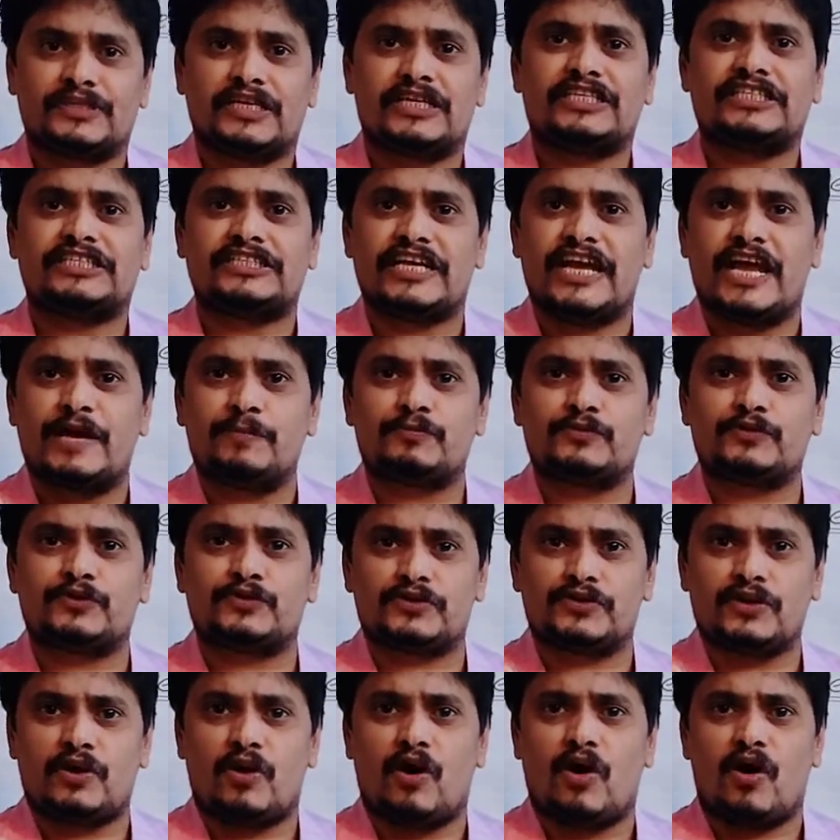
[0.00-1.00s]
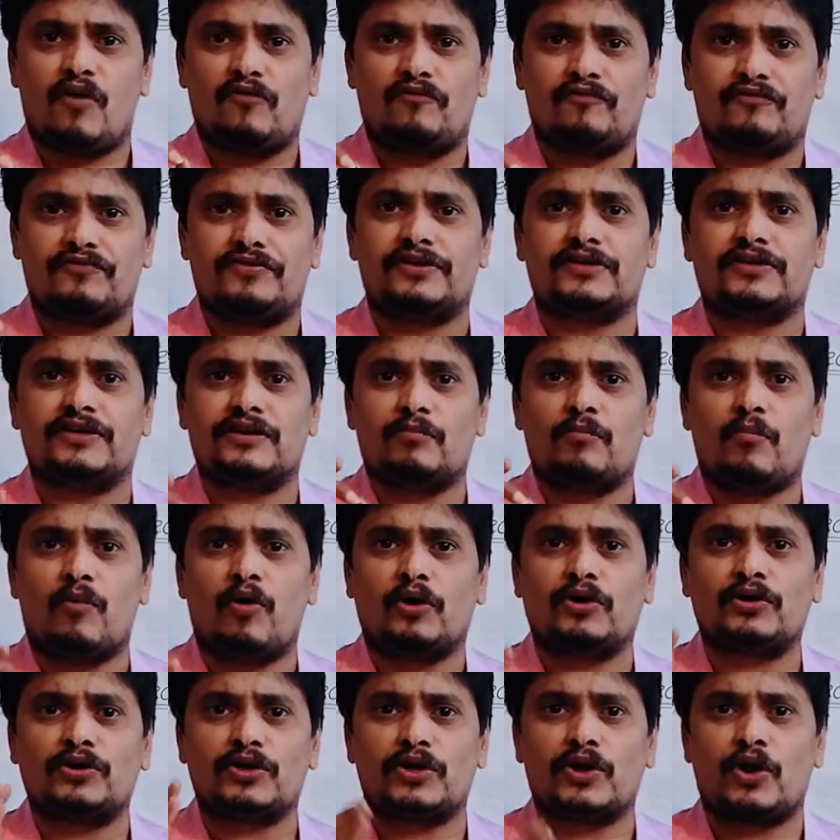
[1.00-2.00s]
shapes of the
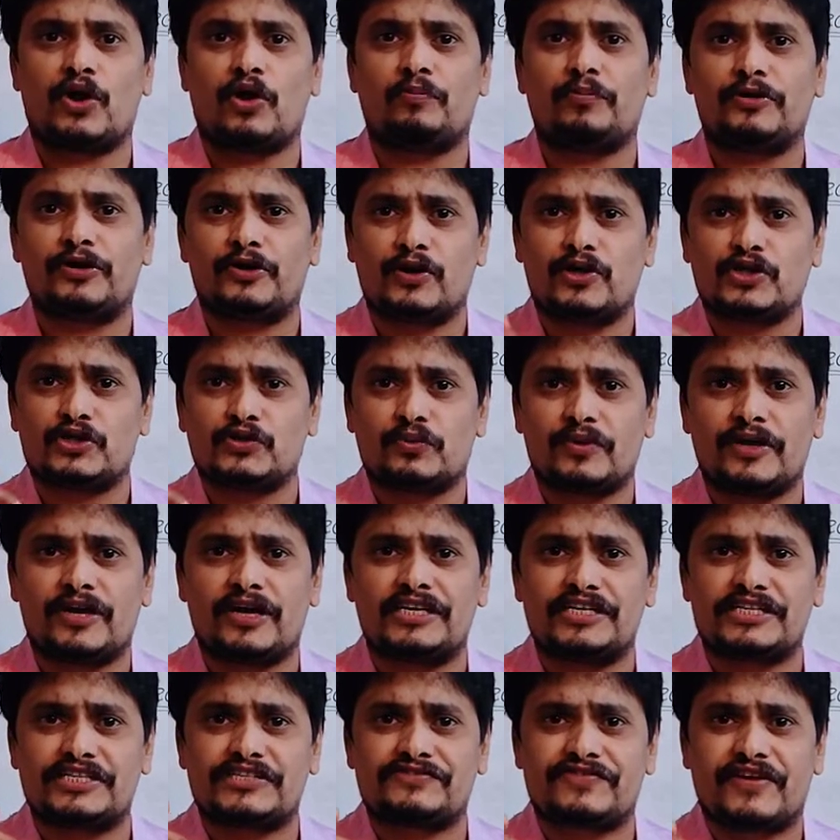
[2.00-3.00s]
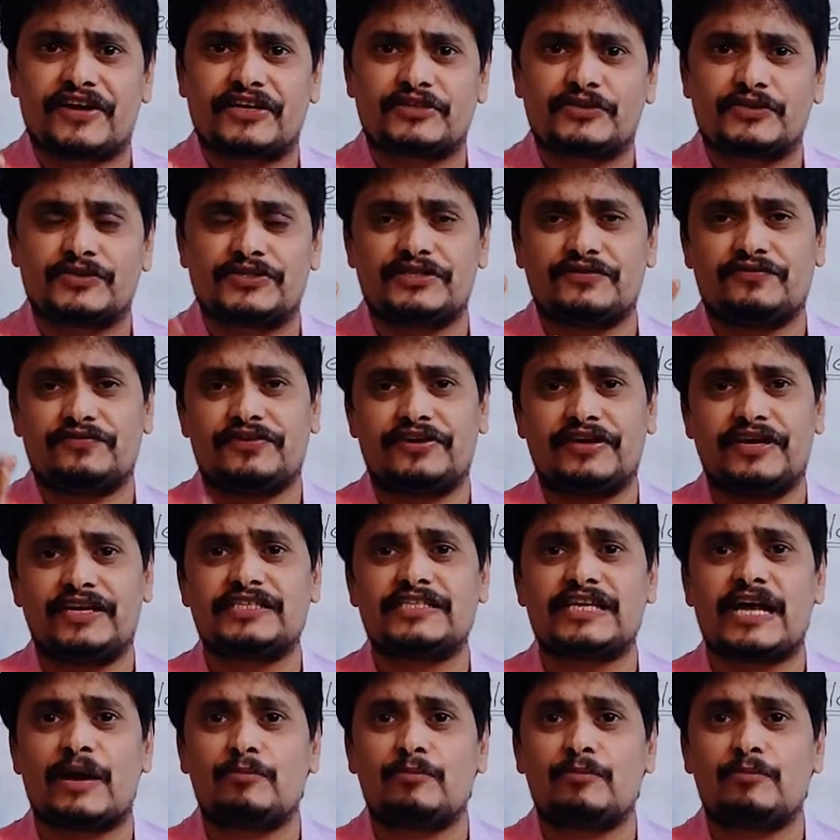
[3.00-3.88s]
molecular orbitals via destructive interference.